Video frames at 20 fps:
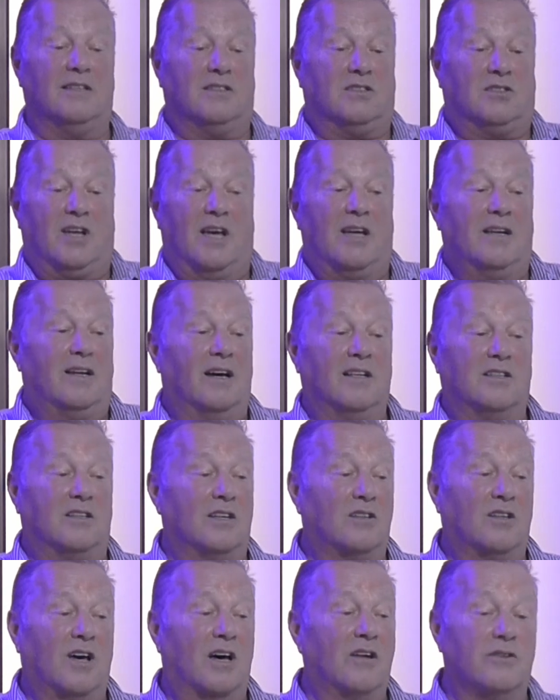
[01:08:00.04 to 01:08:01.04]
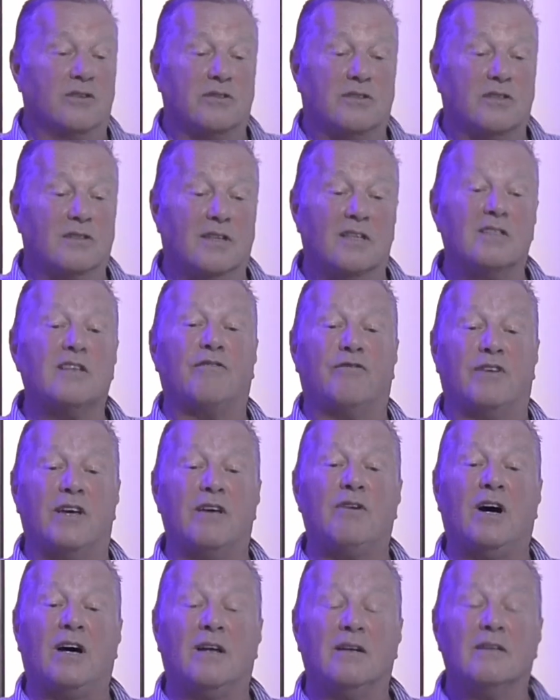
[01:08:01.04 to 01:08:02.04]
extent I had to turn around and say, do us a
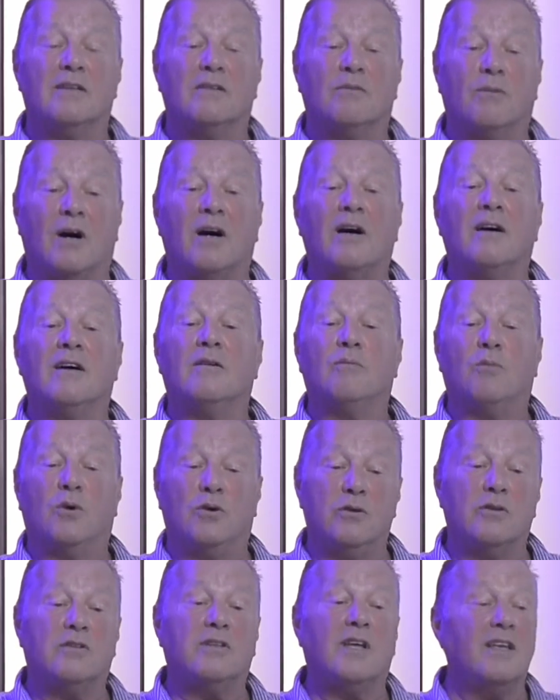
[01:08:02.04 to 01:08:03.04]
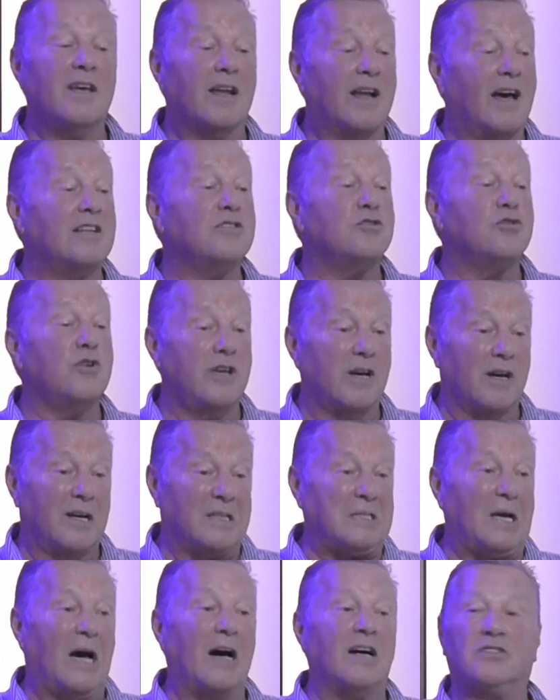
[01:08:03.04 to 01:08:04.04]
favour, will you take your hands out of your
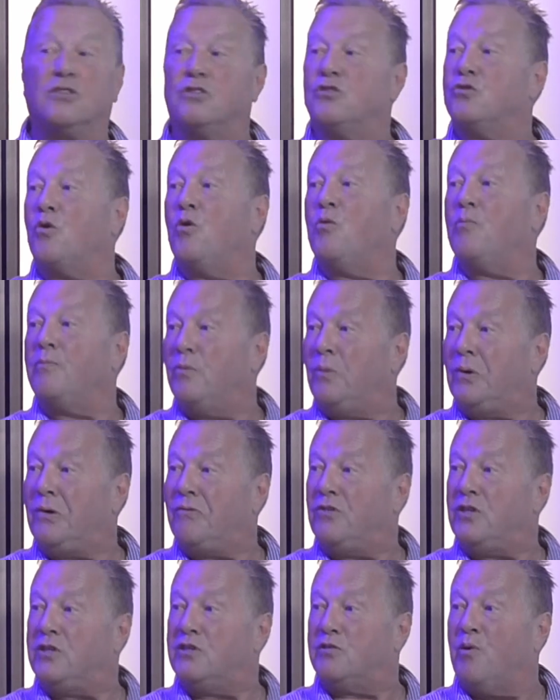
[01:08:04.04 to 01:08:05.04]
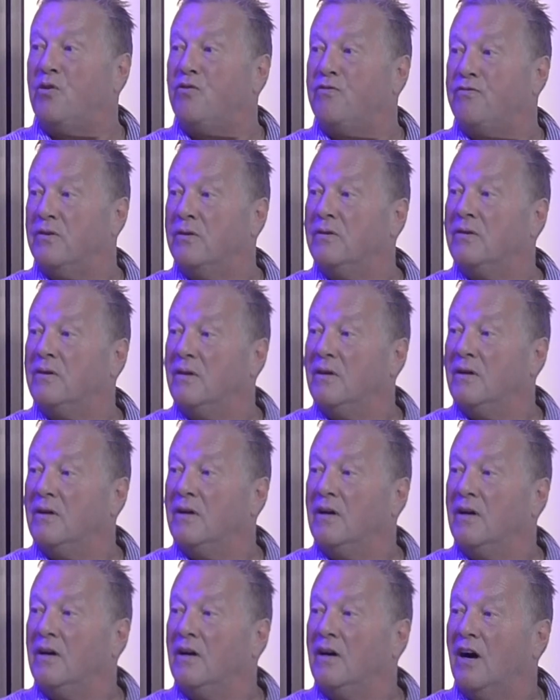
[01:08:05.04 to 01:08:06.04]
arse and stop moving his mouth?
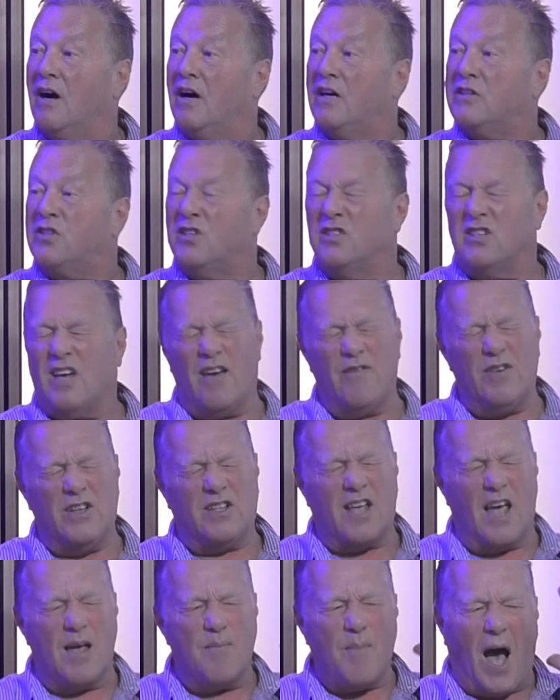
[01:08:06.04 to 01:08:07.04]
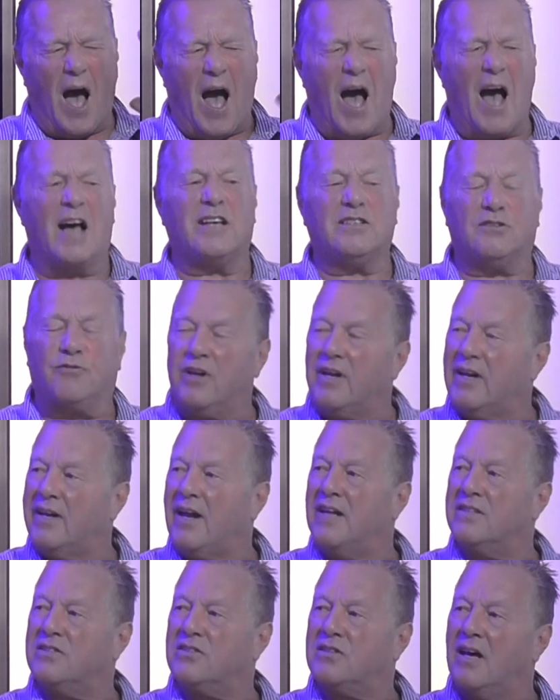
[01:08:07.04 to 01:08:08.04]
I says, every time I ask for an
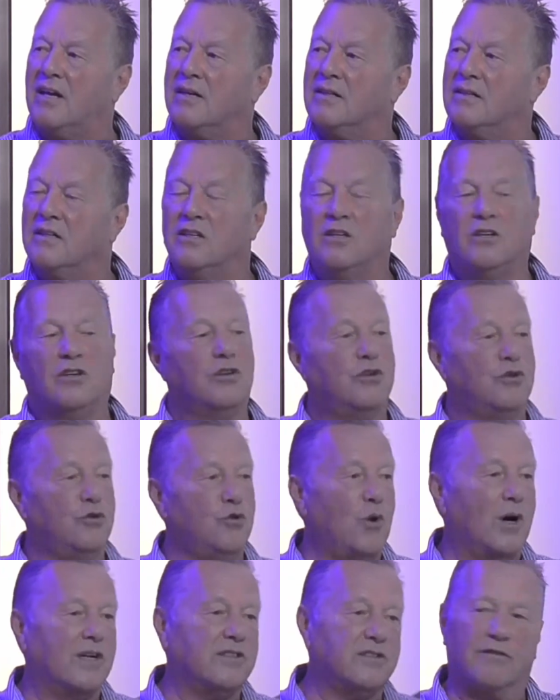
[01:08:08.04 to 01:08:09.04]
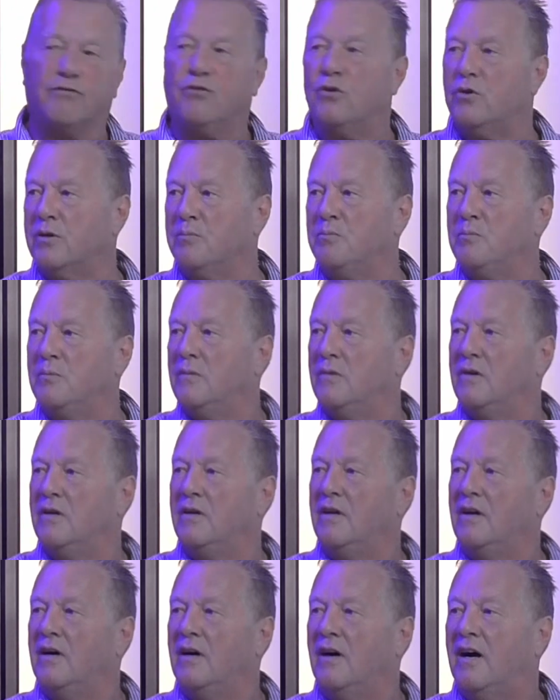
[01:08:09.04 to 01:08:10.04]
answer, you answer for him.
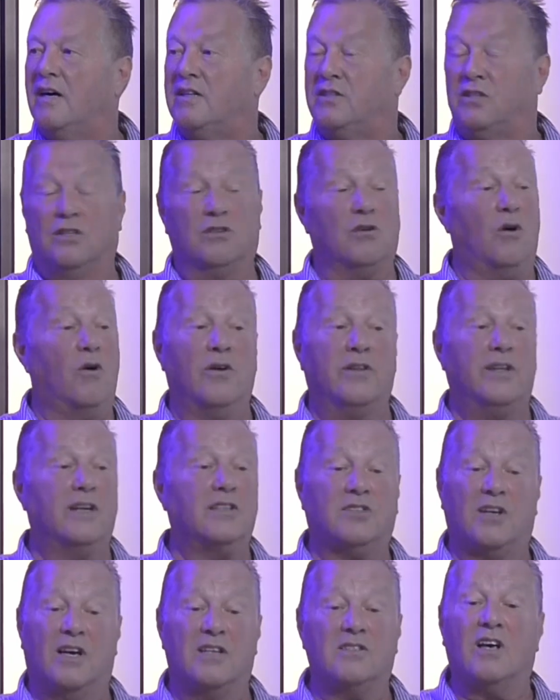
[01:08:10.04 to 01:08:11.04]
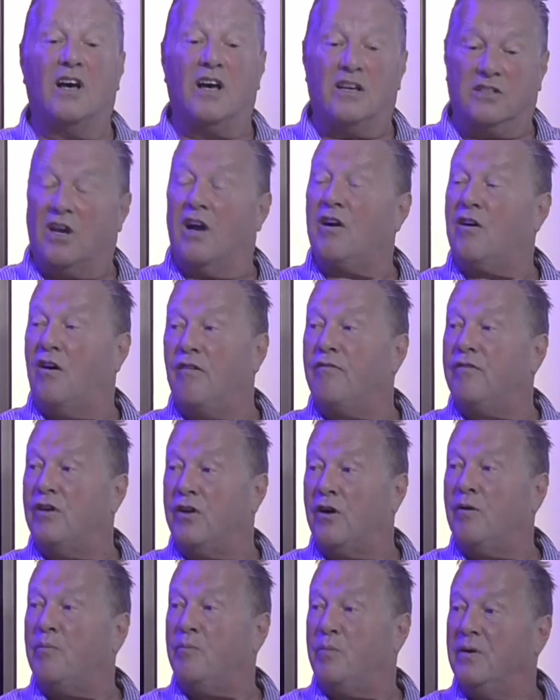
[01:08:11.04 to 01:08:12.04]
I says, all this is a
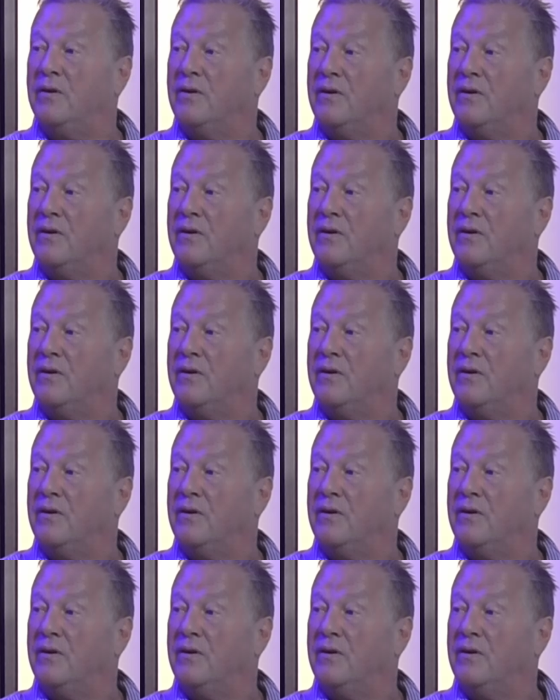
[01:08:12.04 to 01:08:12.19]
cover-up